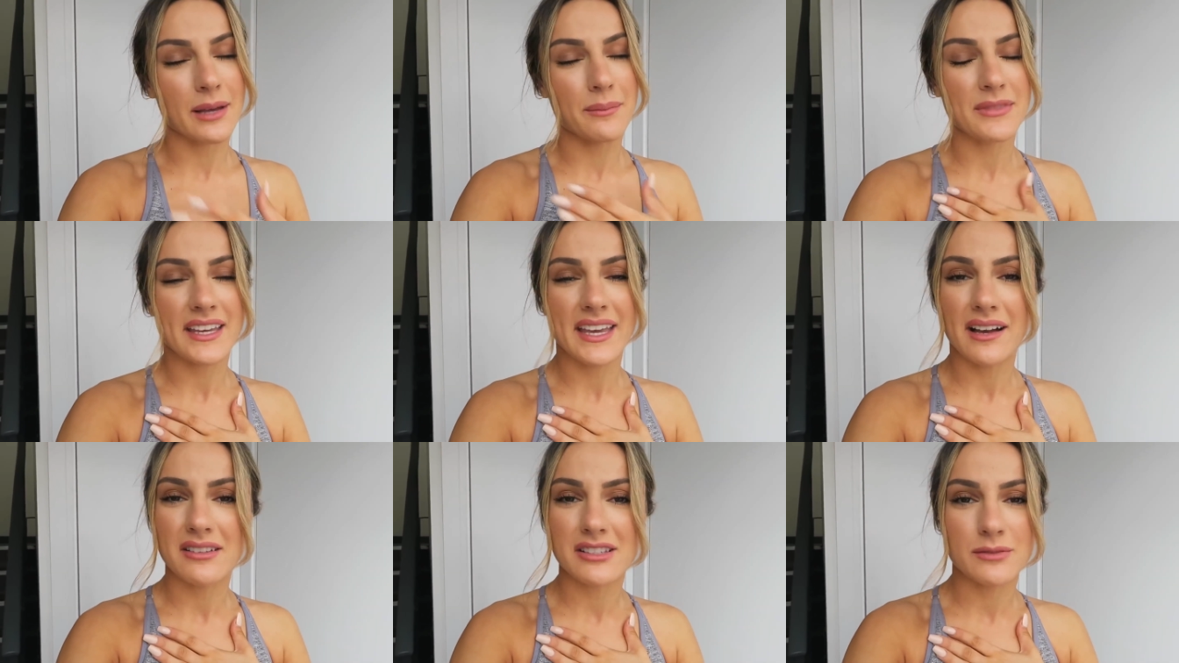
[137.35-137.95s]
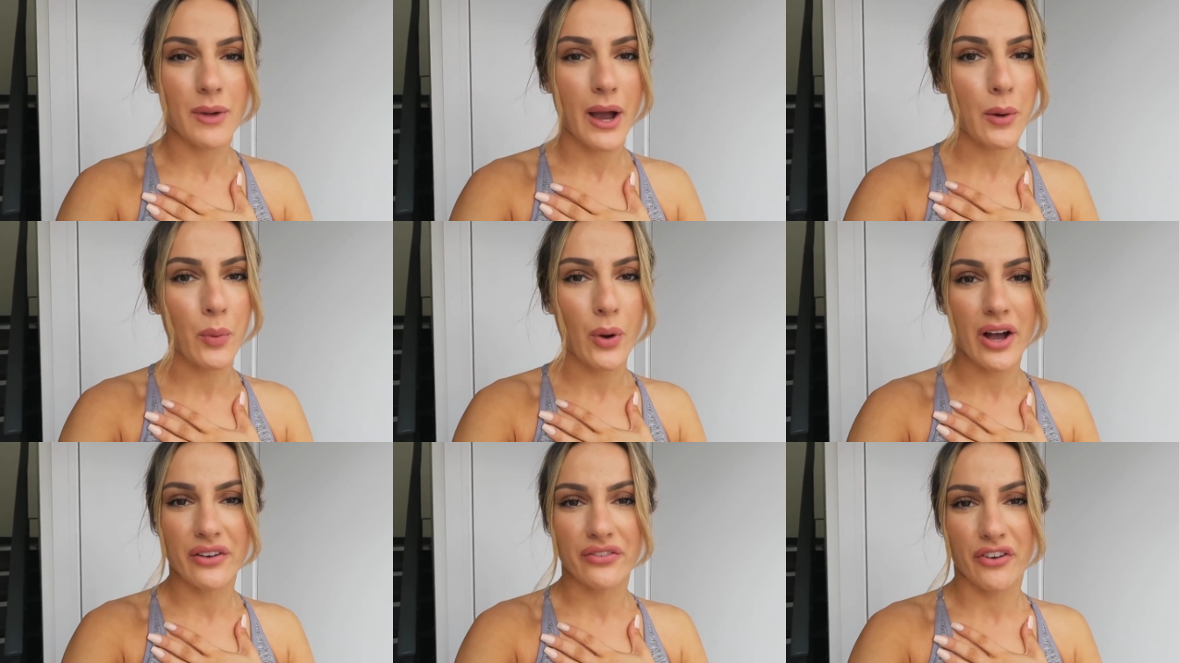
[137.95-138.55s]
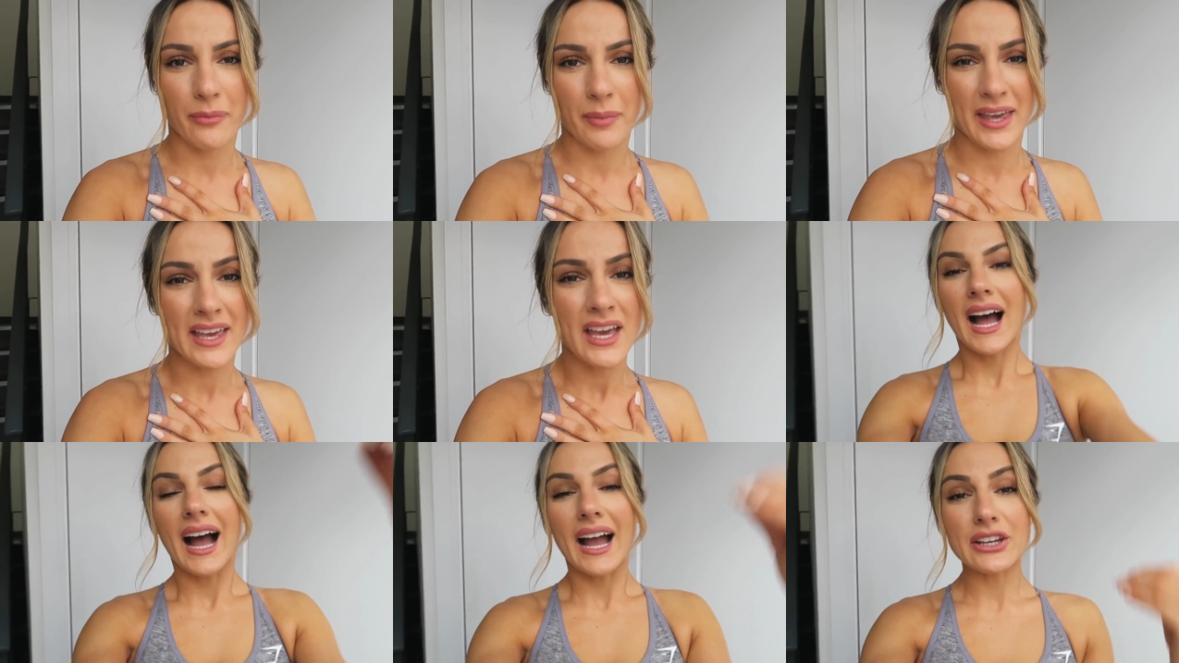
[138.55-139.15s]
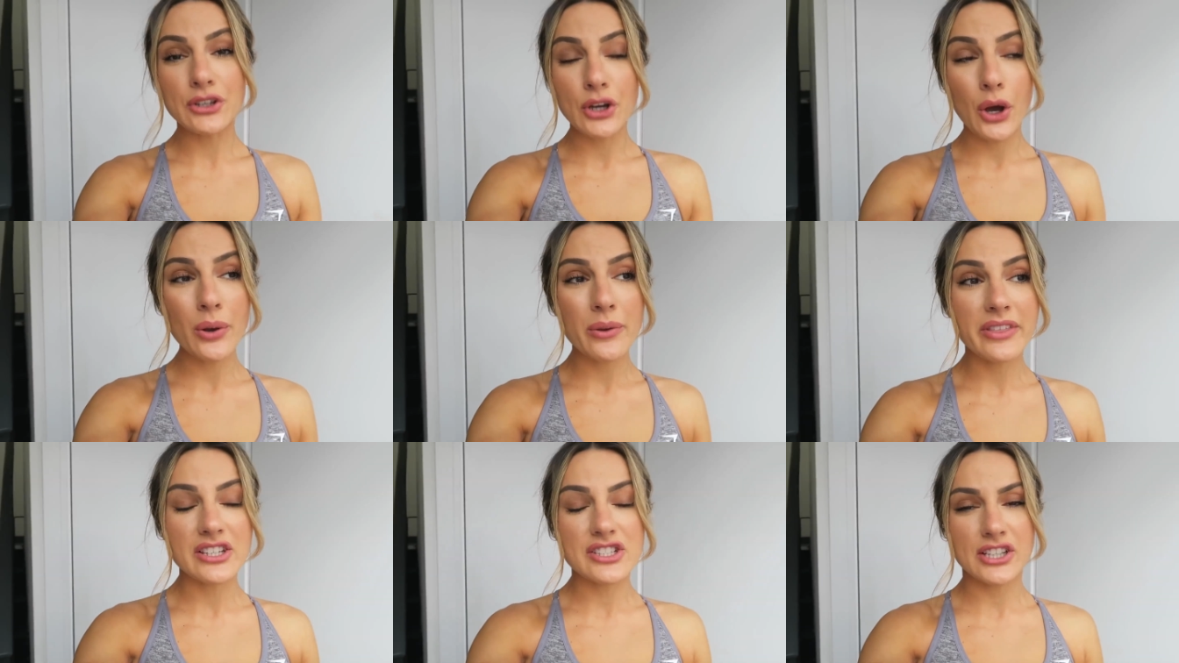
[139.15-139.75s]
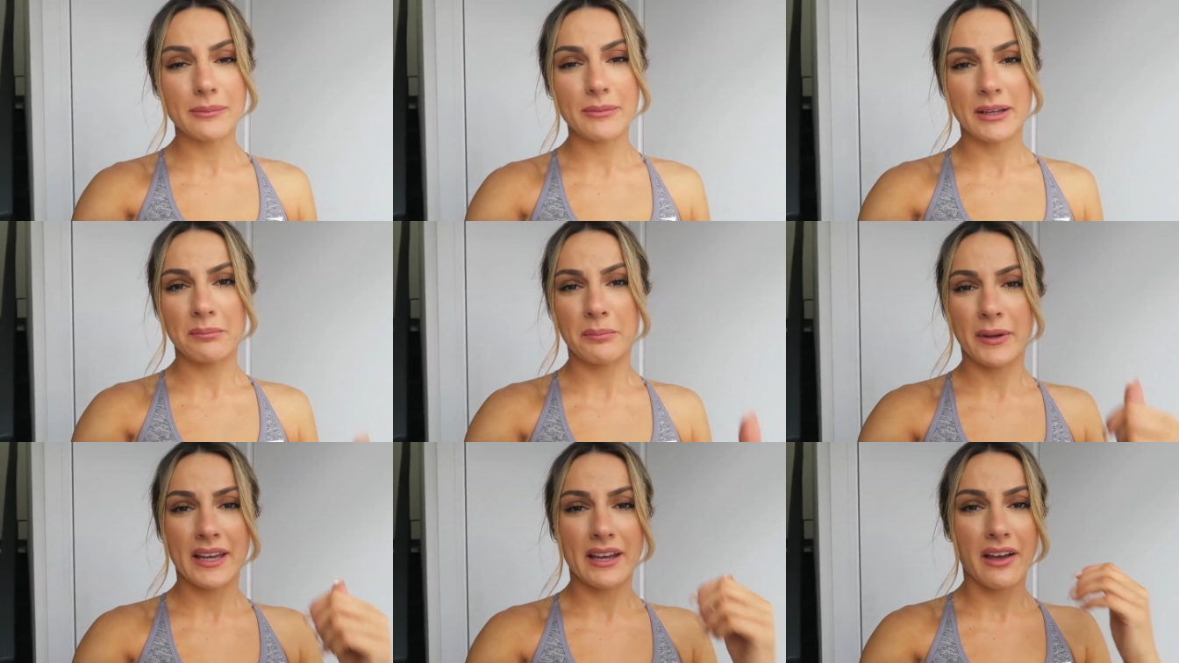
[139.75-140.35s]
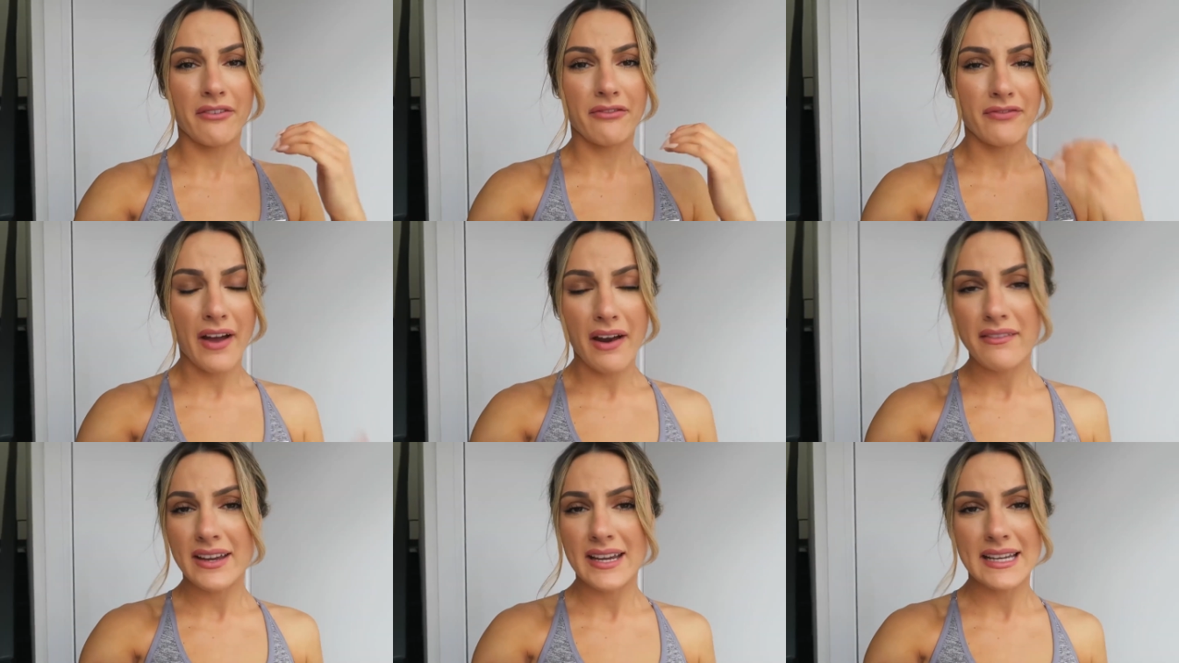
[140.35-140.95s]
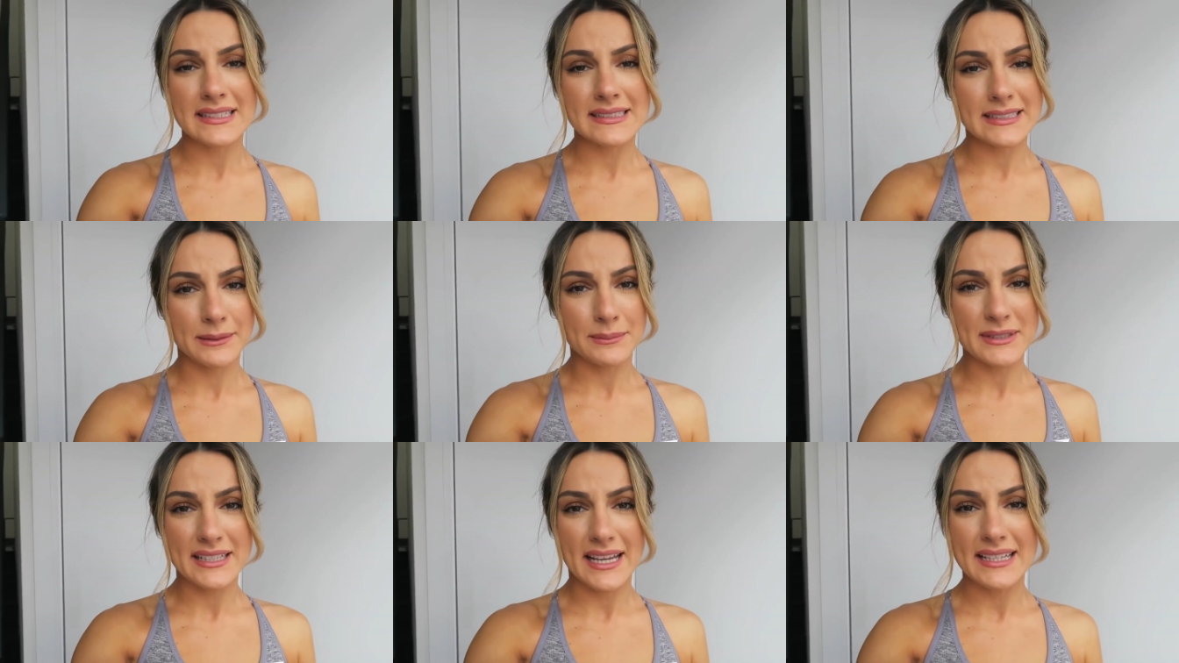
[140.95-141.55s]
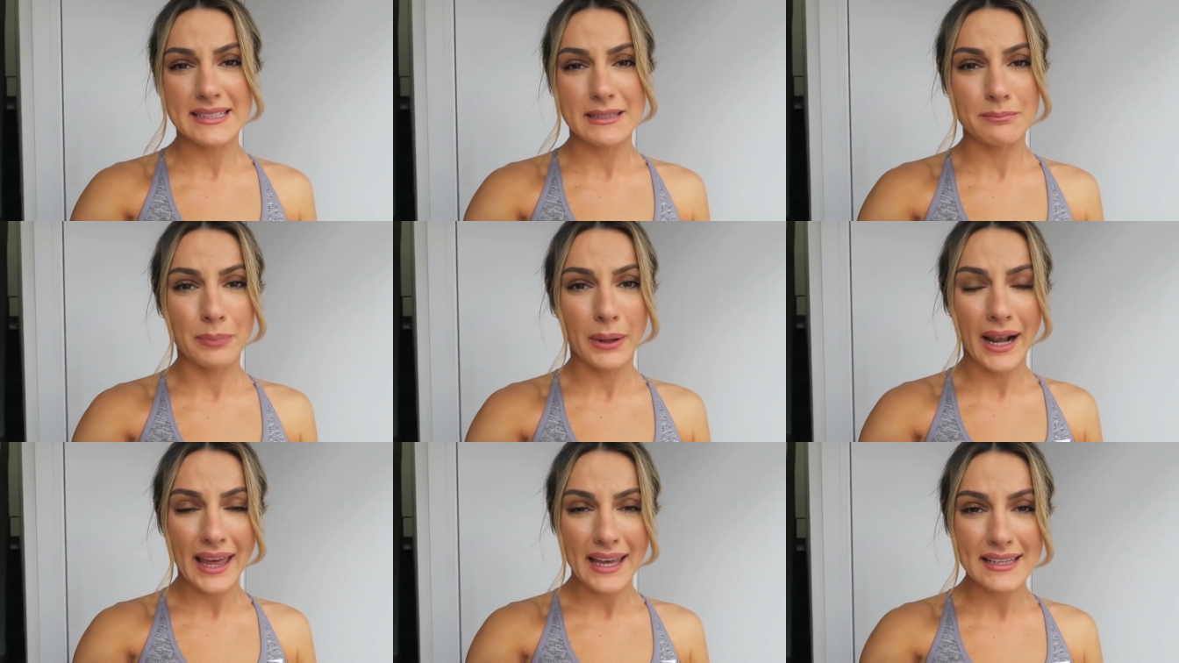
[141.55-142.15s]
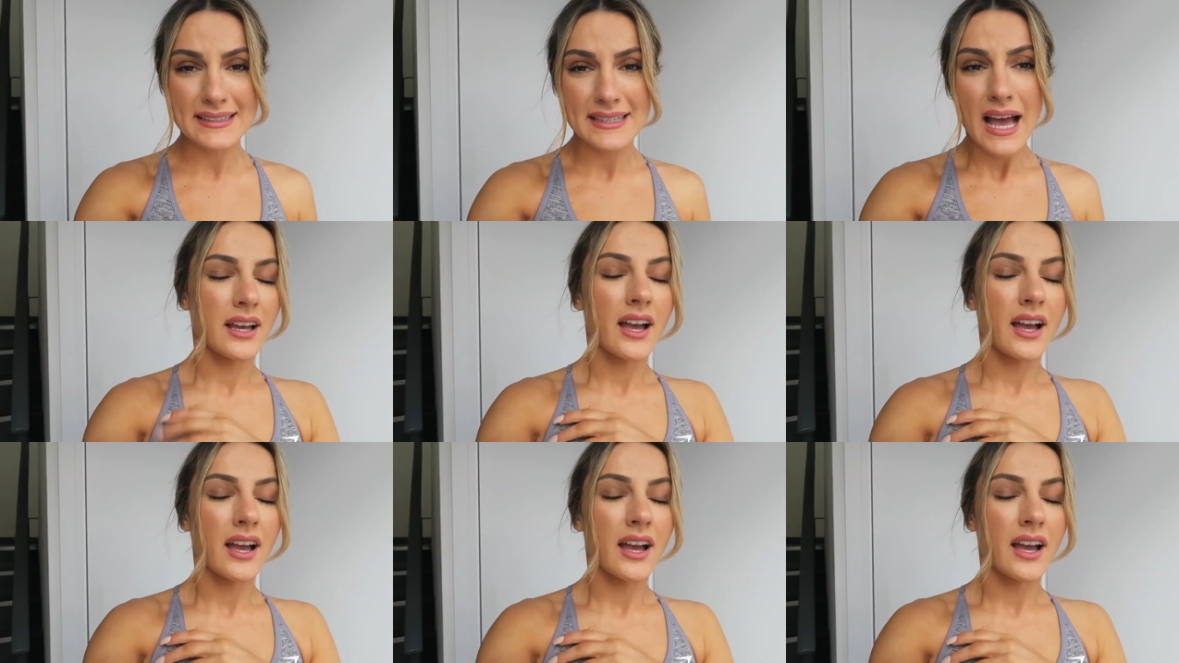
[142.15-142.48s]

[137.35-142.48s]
Something else might work for me. I know the gym can be a very intimidating place.